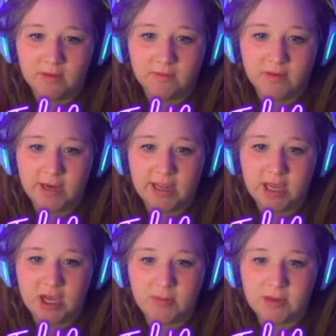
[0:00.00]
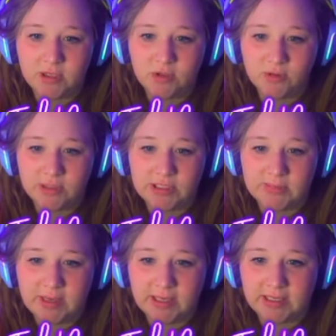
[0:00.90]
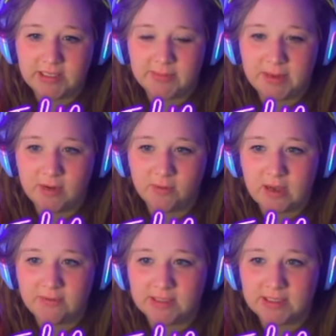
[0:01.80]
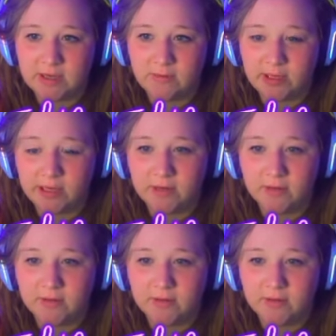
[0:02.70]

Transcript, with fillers: For now, my jewelry's making spot will have to stay over here.